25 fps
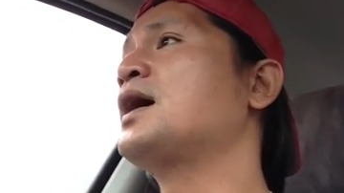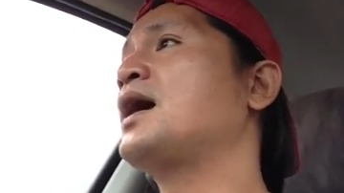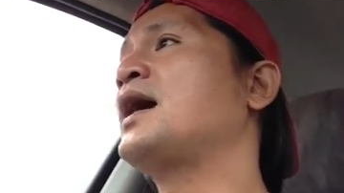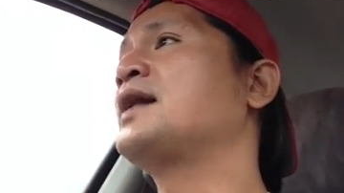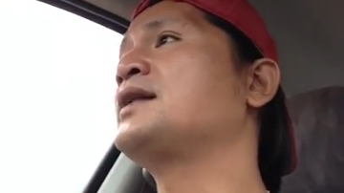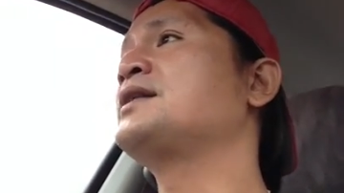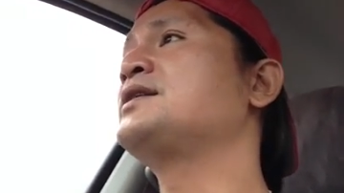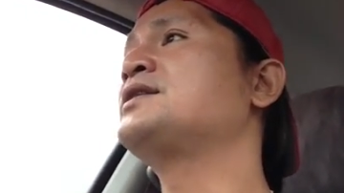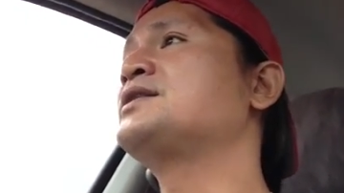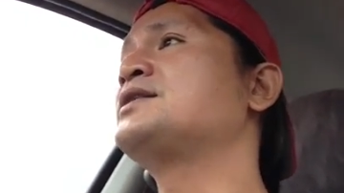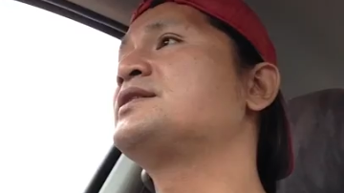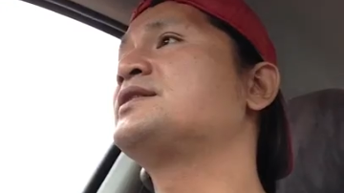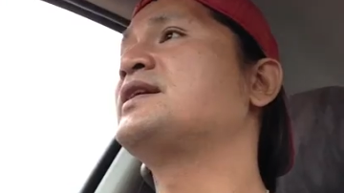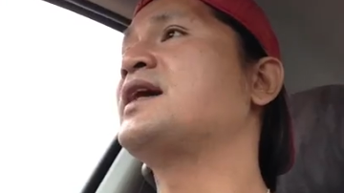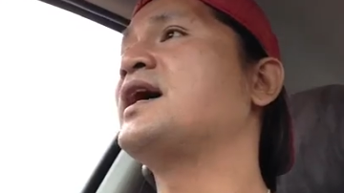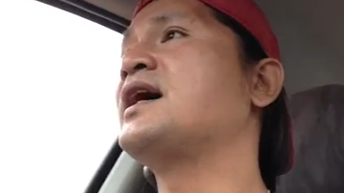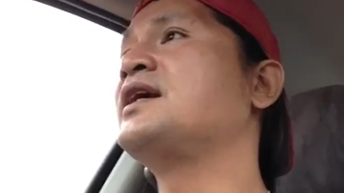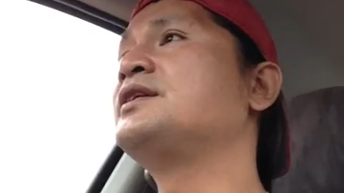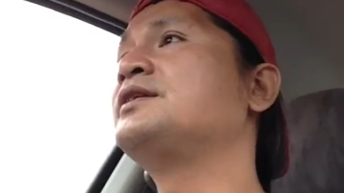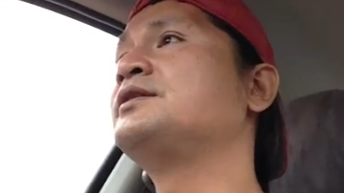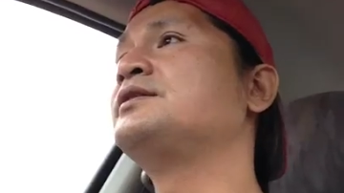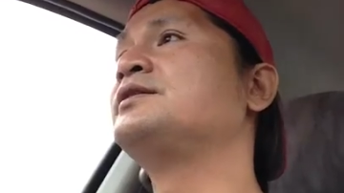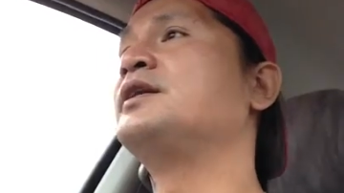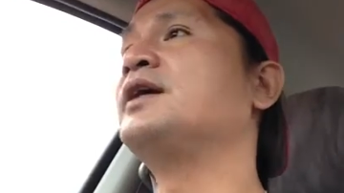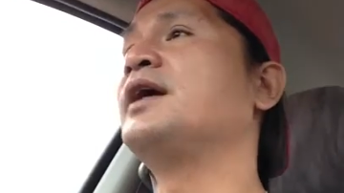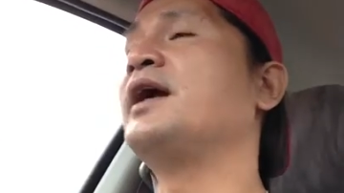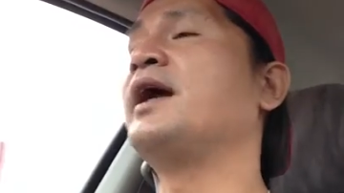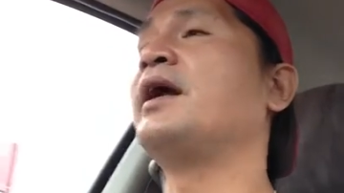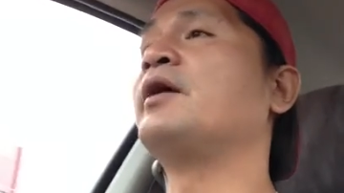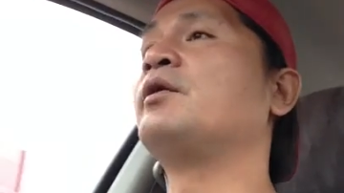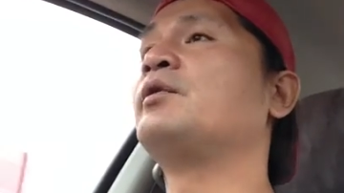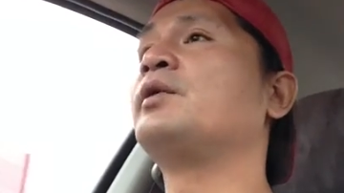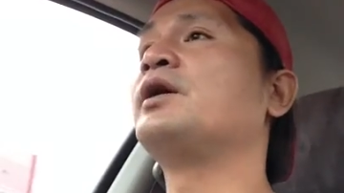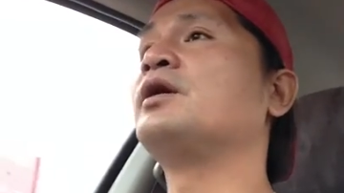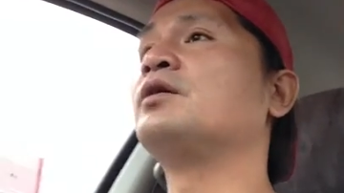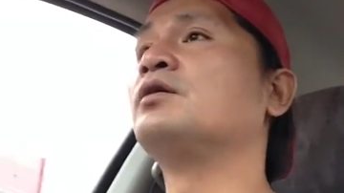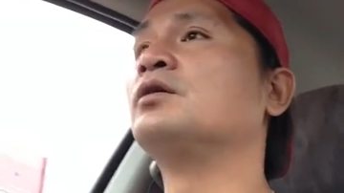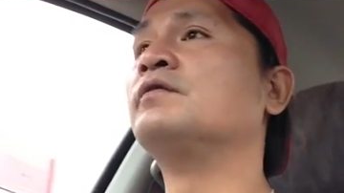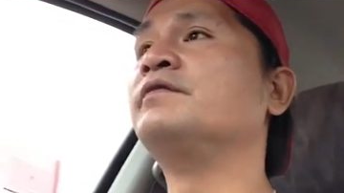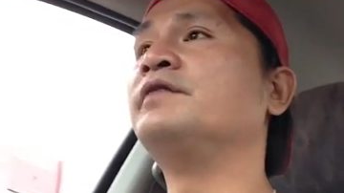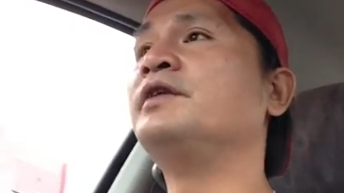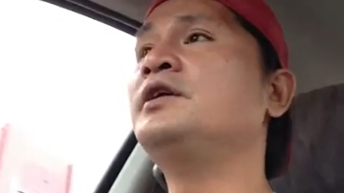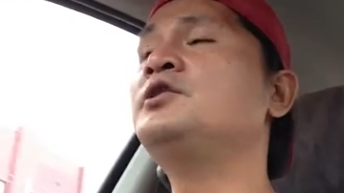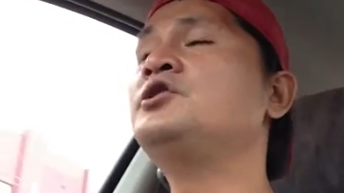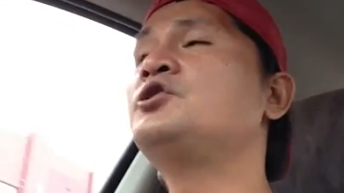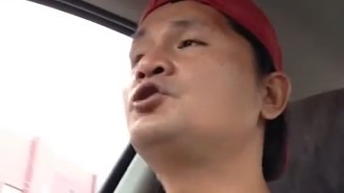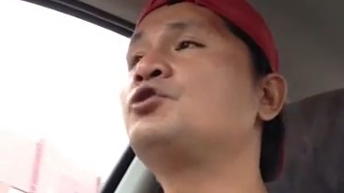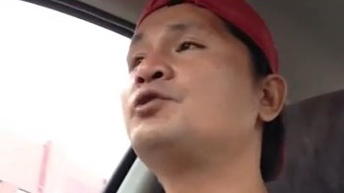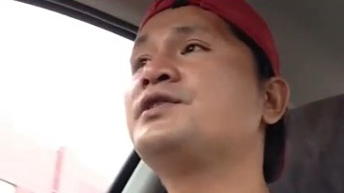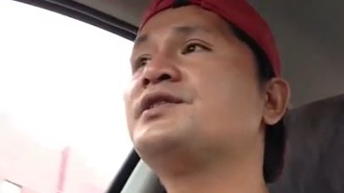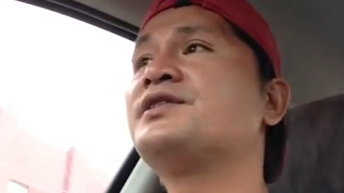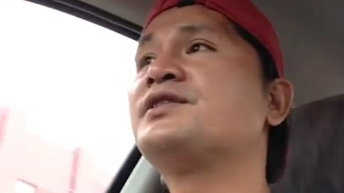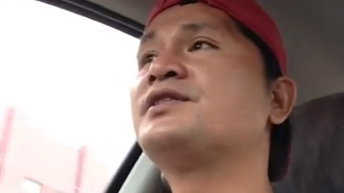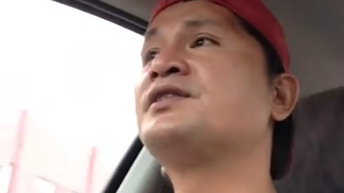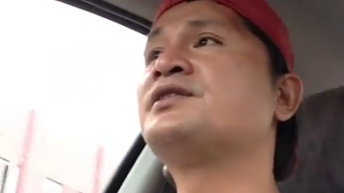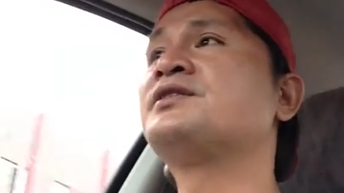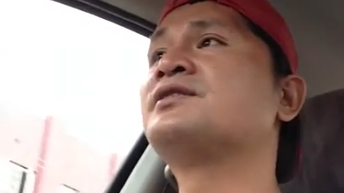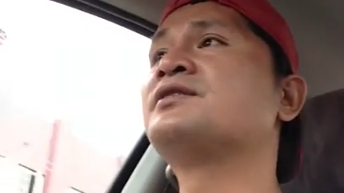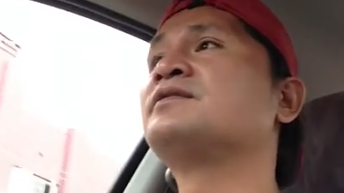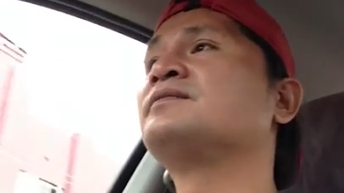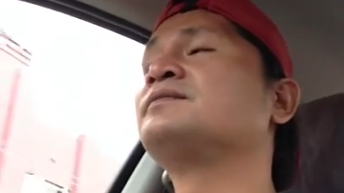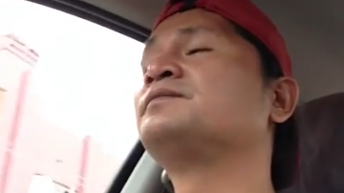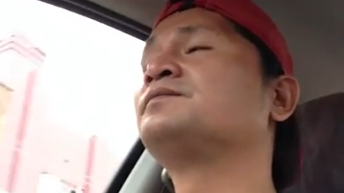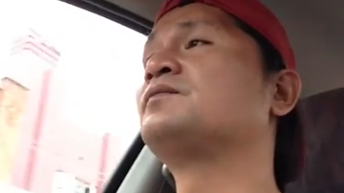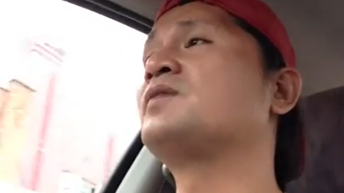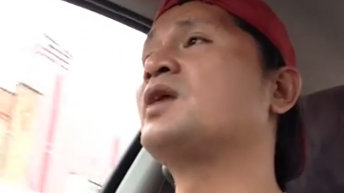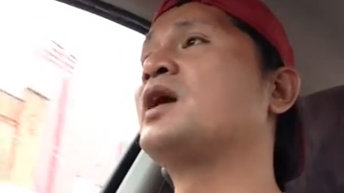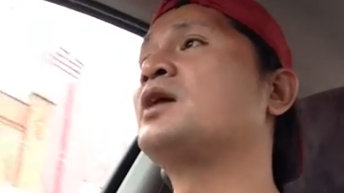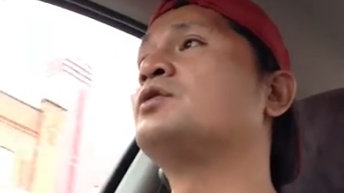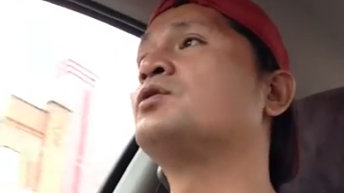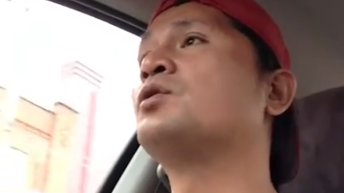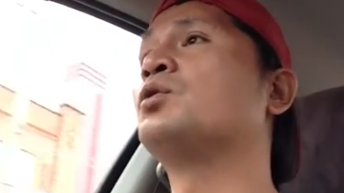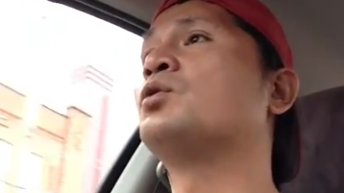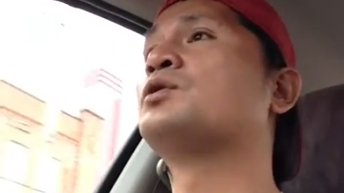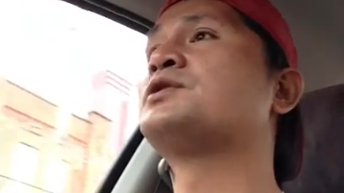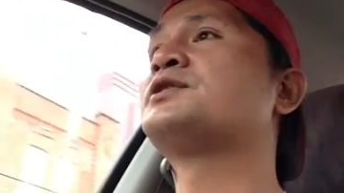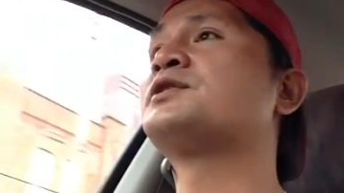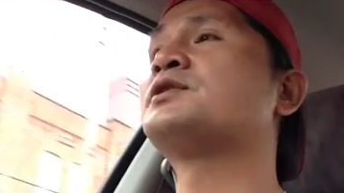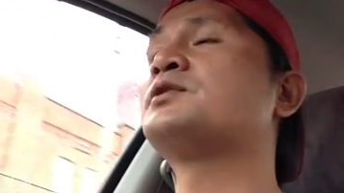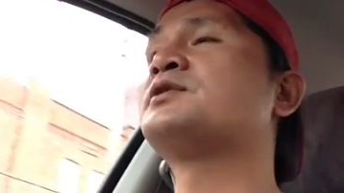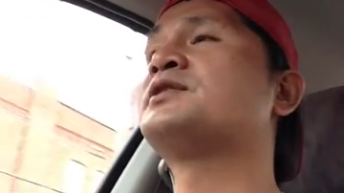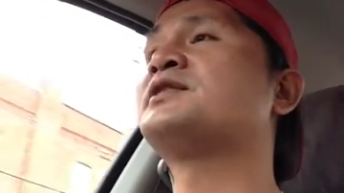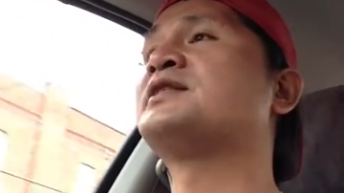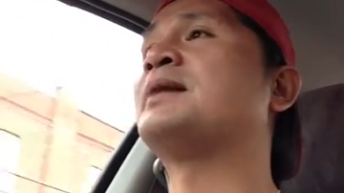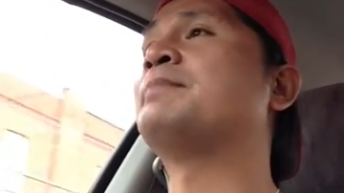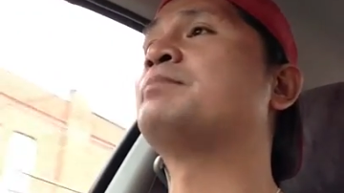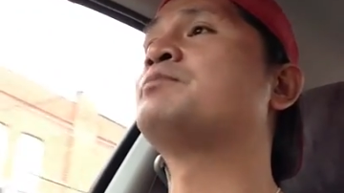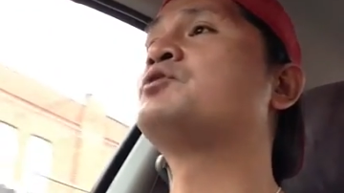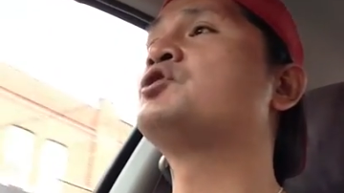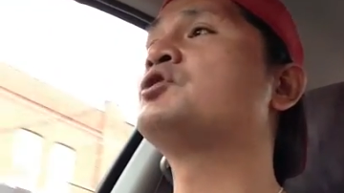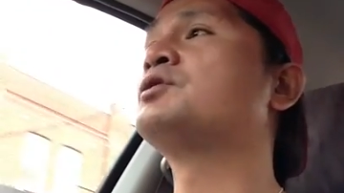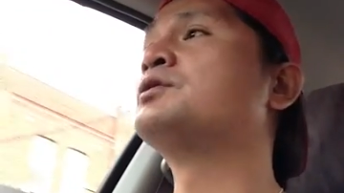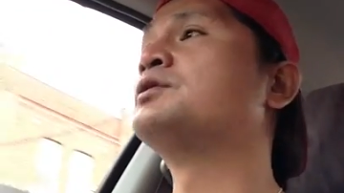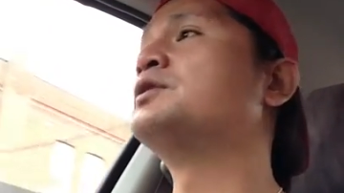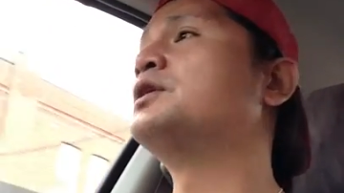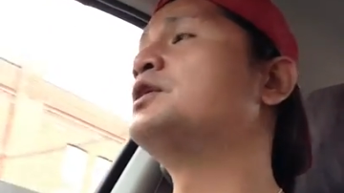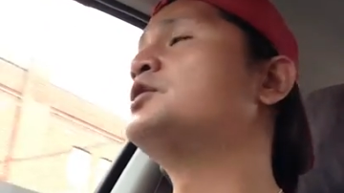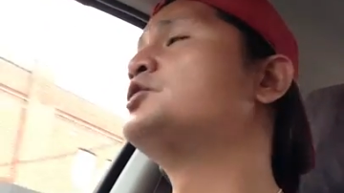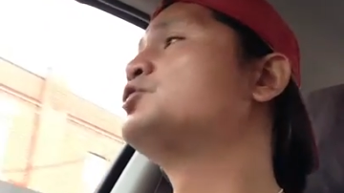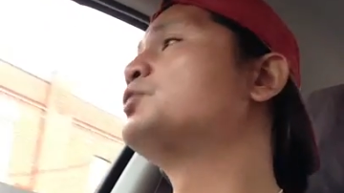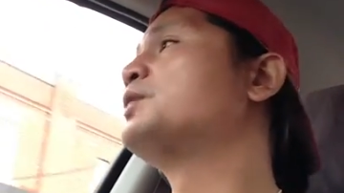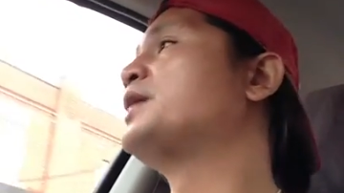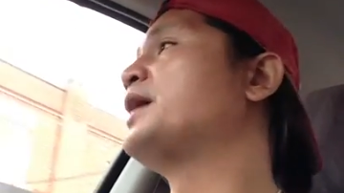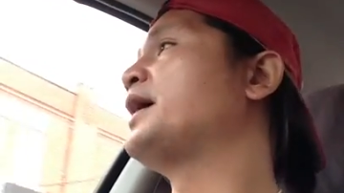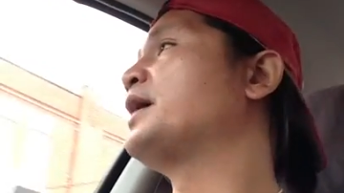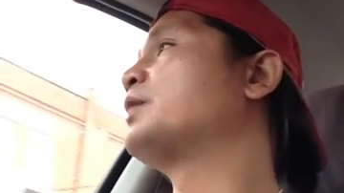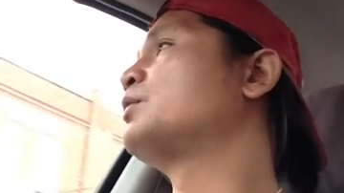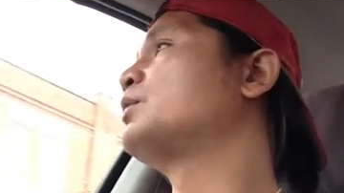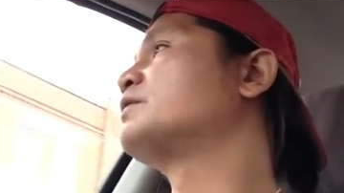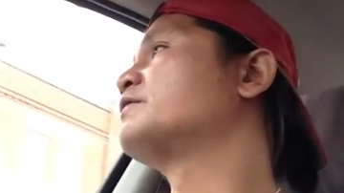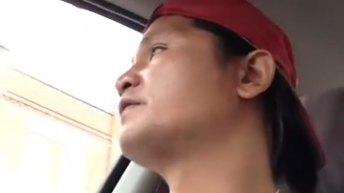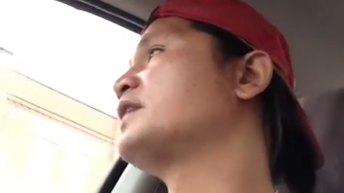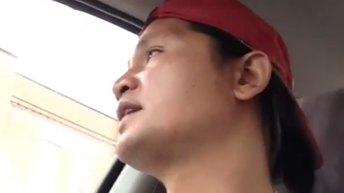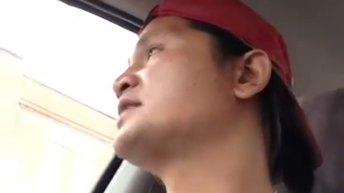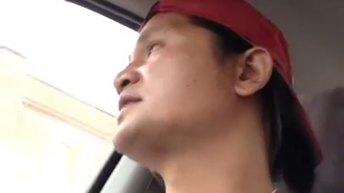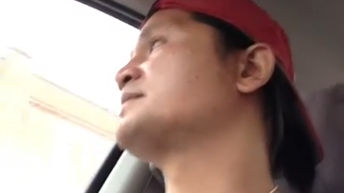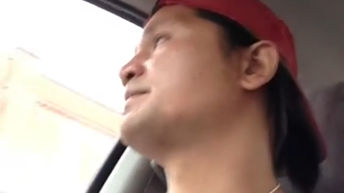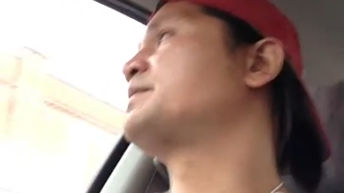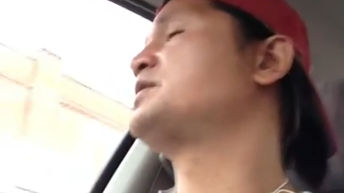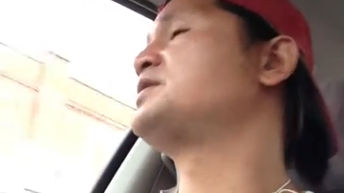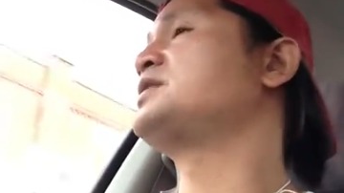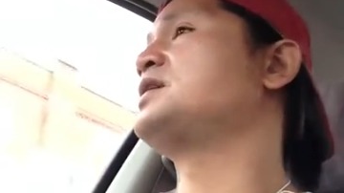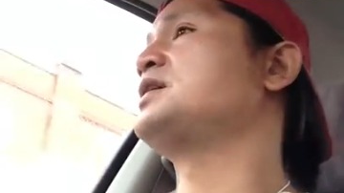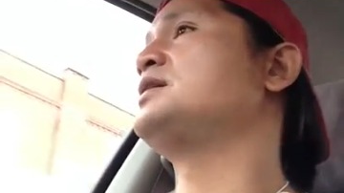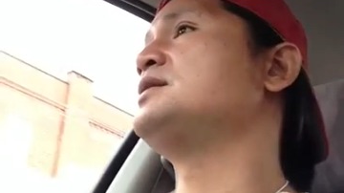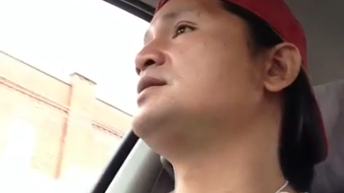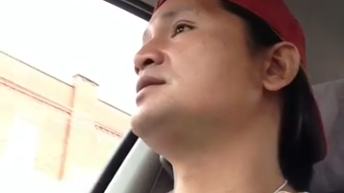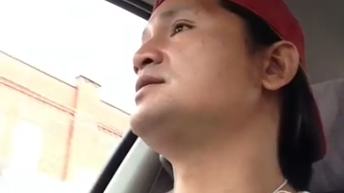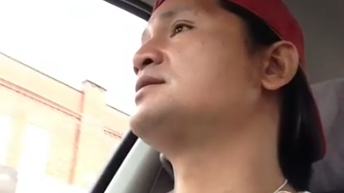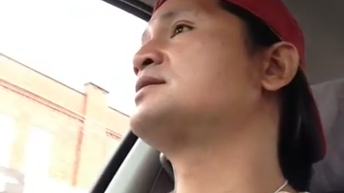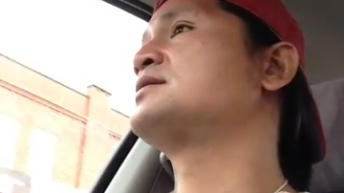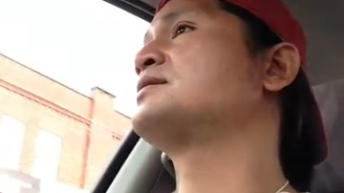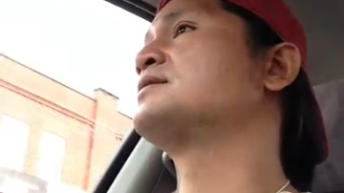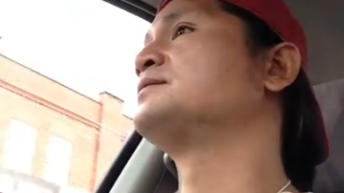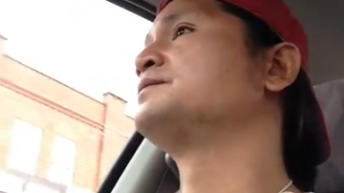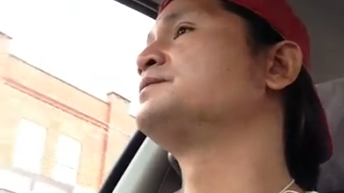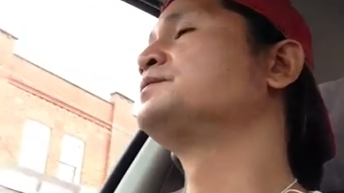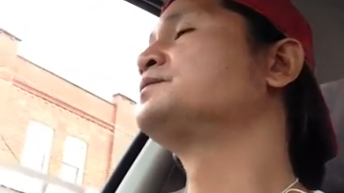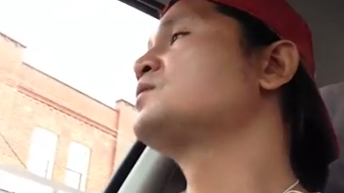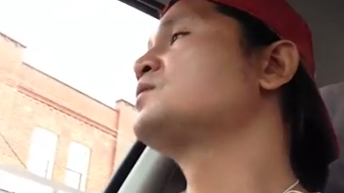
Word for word: understanding the area of interests and also assumption into the area of expertise.